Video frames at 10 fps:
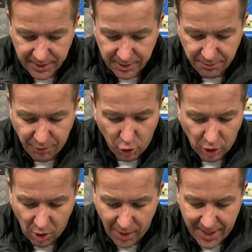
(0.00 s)
fog
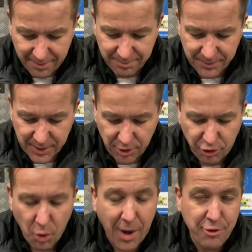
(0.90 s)
light,
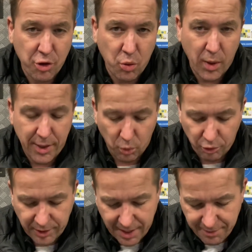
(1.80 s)
200 quid
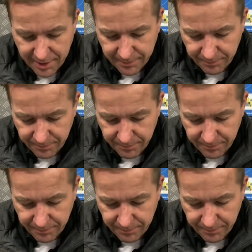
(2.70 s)
altogether.